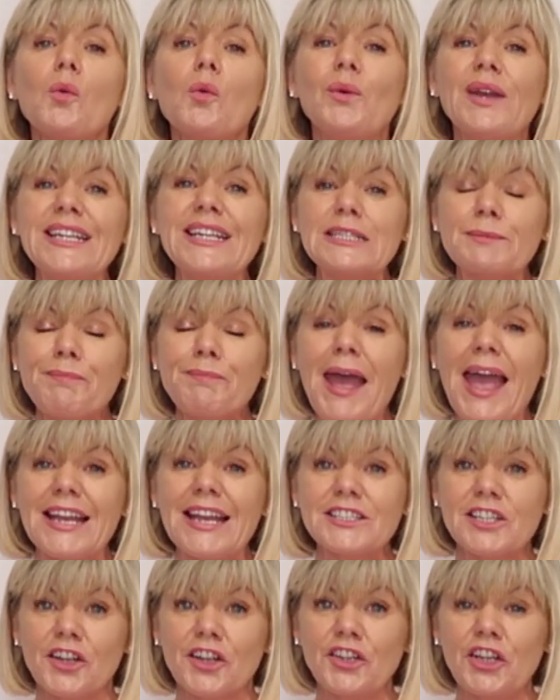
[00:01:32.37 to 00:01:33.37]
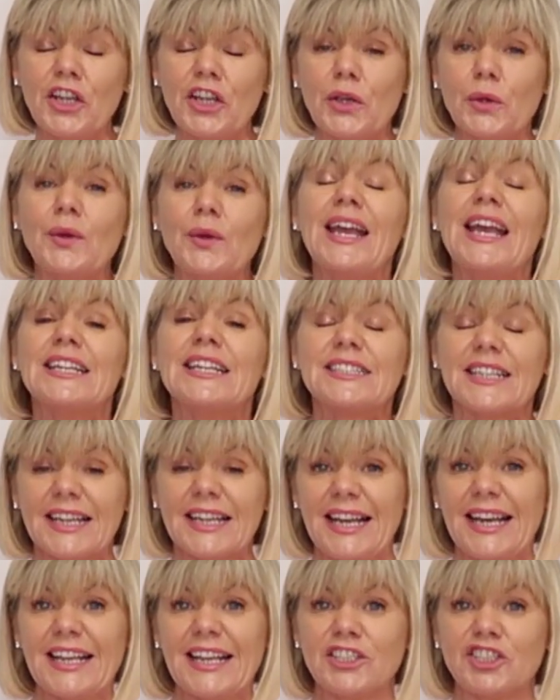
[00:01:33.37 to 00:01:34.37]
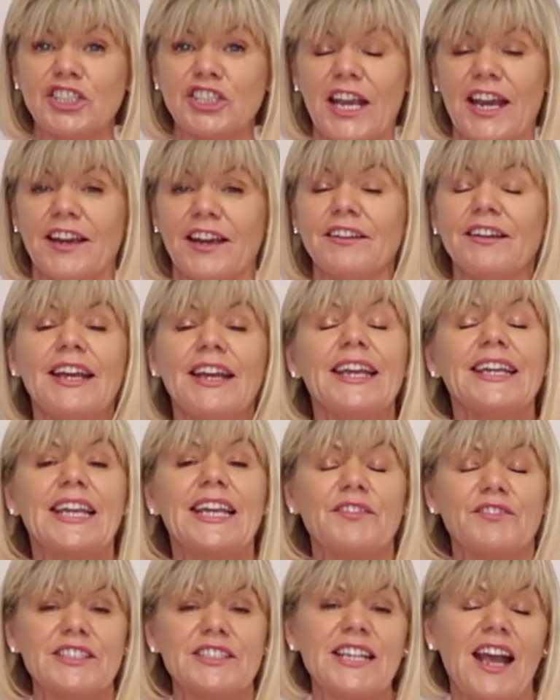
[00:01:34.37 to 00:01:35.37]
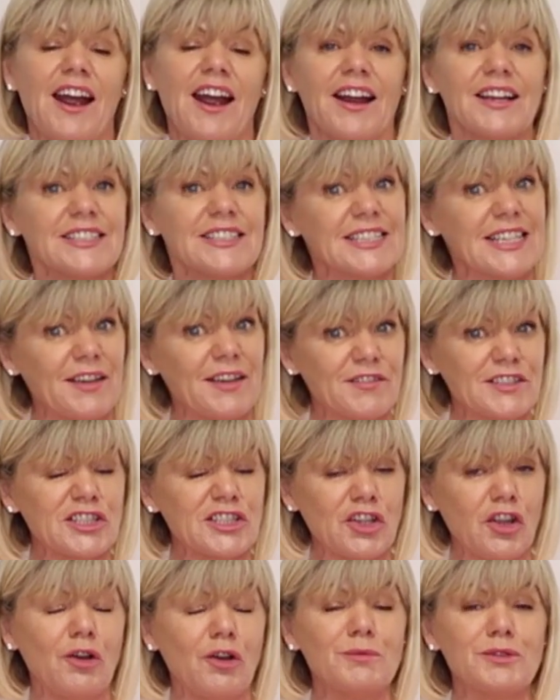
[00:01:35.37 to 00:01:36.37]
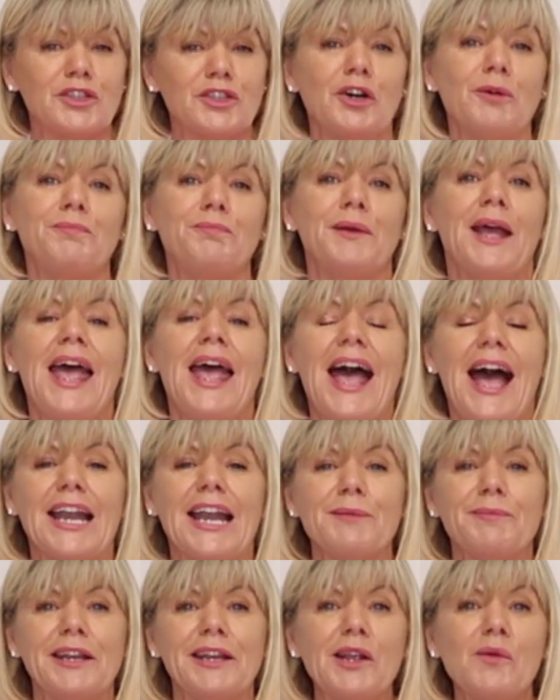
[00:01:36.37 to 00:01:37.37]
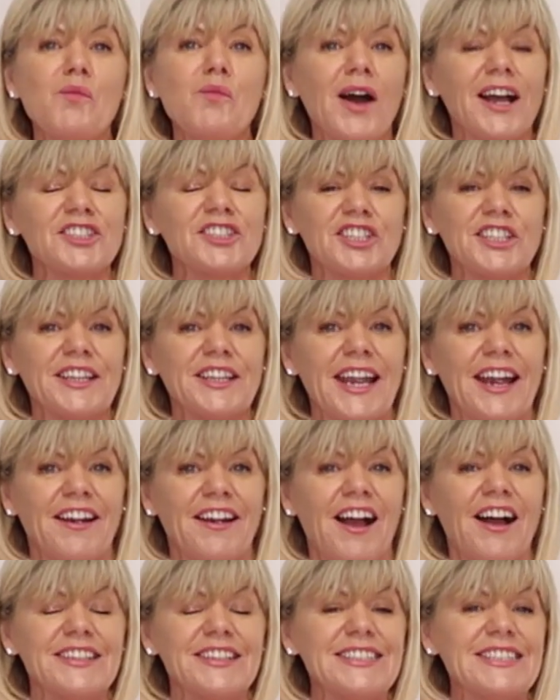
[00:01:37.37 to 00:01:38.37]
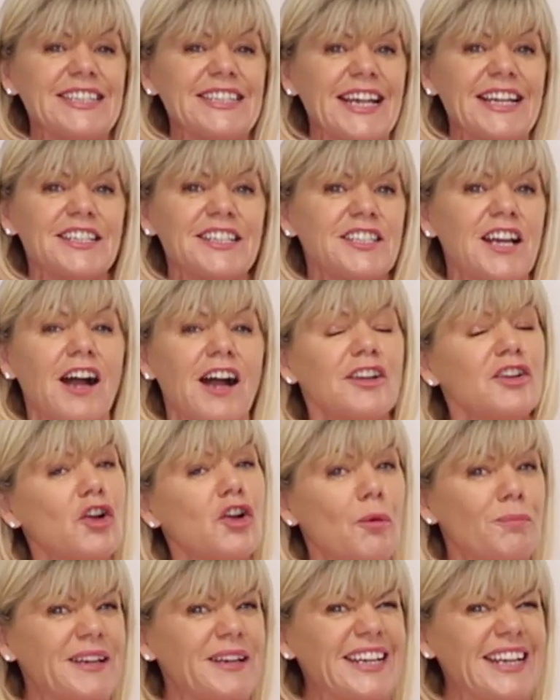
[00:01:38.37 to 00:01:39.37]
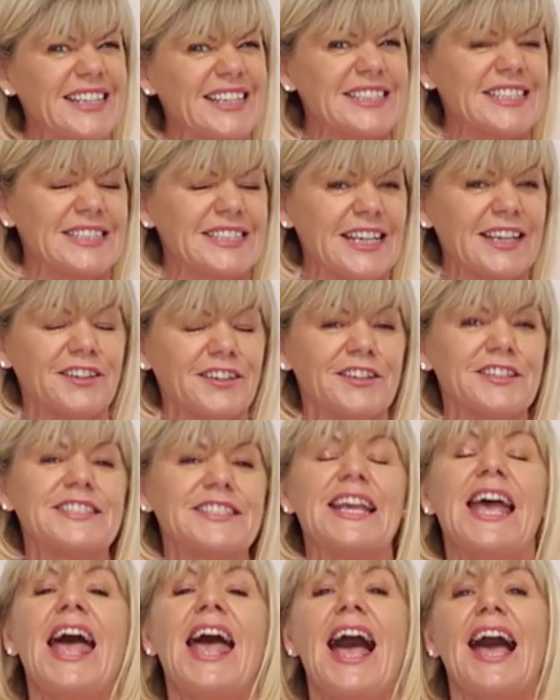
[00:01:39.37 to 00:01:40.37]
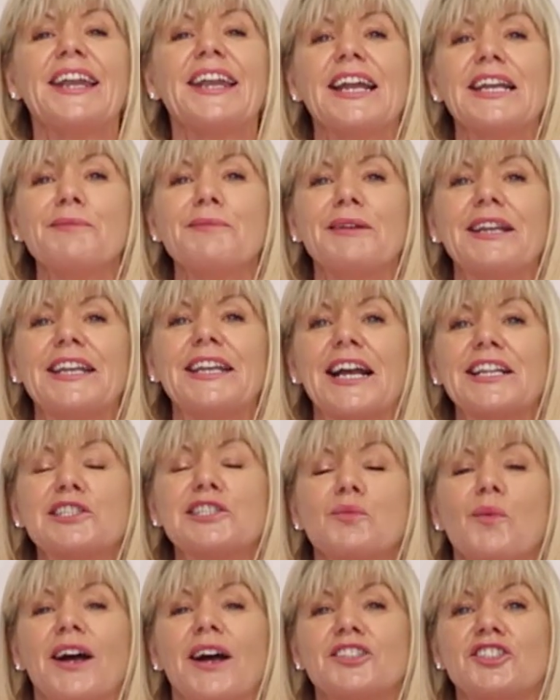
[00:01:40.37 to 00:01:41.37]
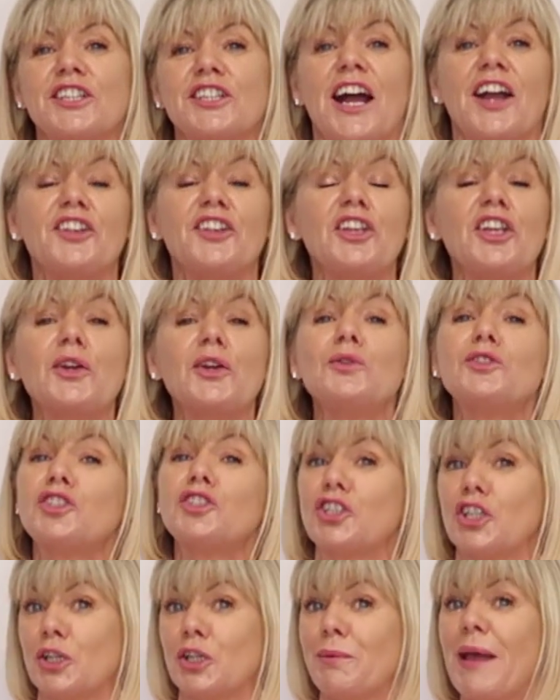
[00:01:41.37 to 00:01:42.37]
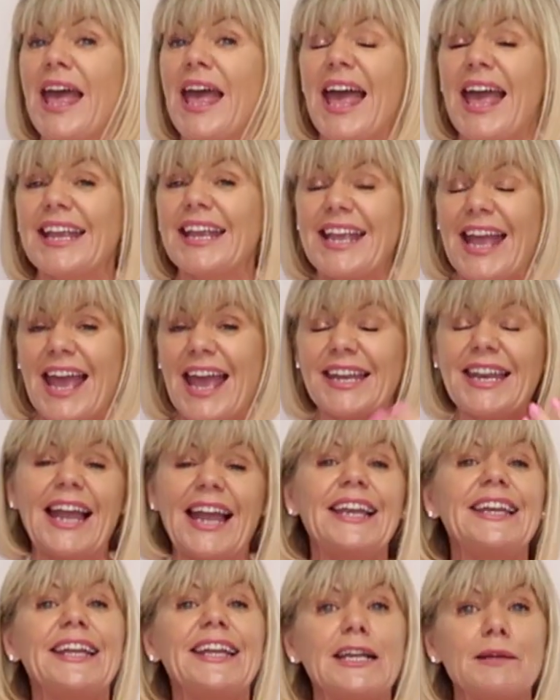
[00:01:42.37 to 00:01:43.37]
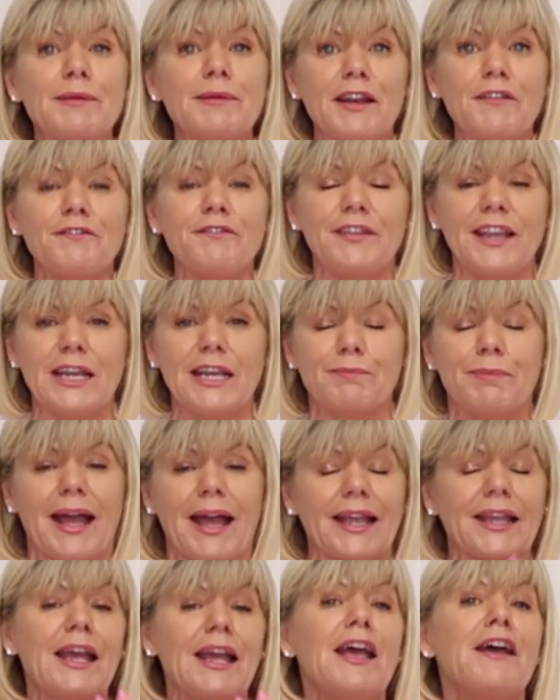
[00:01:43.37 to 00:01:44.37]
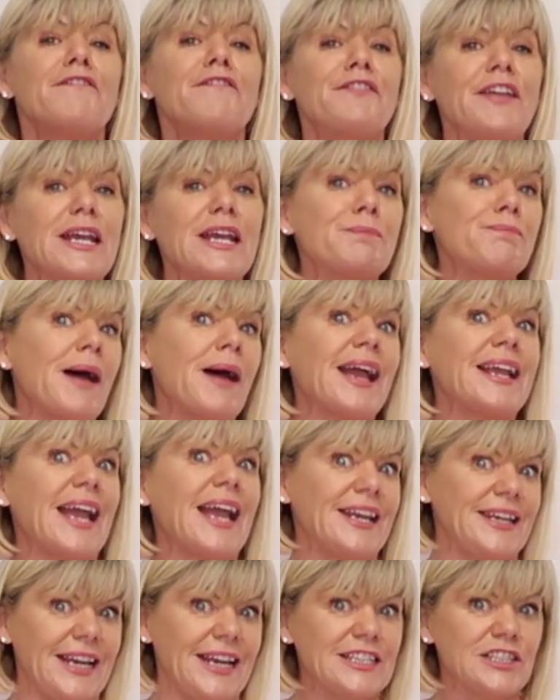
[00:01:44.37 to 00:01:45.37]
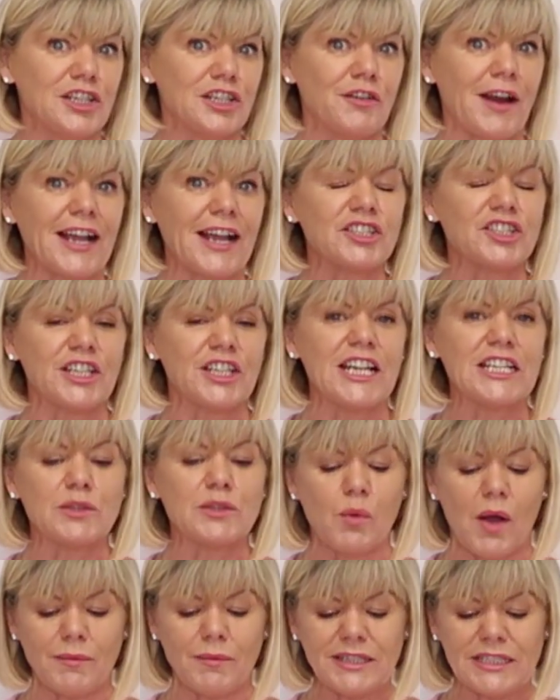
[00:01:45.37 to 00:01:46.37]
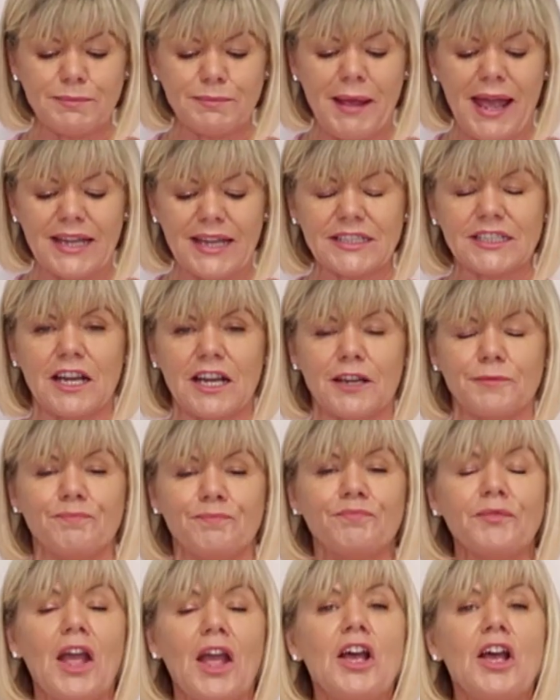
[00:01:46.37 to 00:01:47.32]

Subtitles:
we depend on you to click share, give us hearts, give us thumbs up. Anybody watching there on TikTok, a couple of little stickers, and anybody that's watching on YouTube, again, a little bit of feedback. Feedback and interaction is what we depend on.